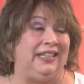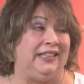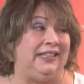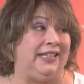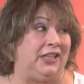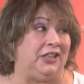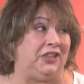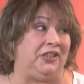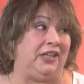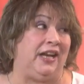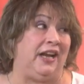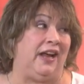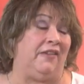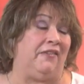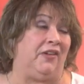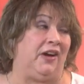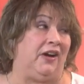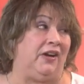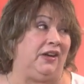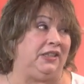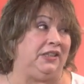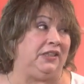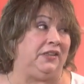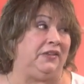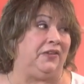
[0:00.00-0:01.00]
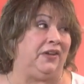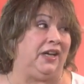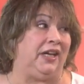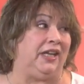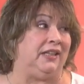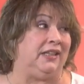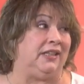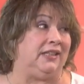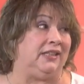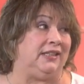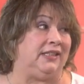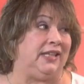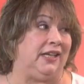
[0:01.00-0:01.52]
that should have our
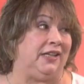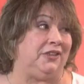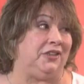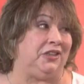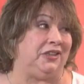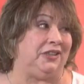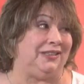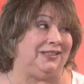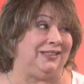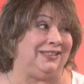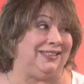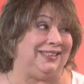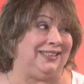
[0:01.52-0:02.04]
undivided attention.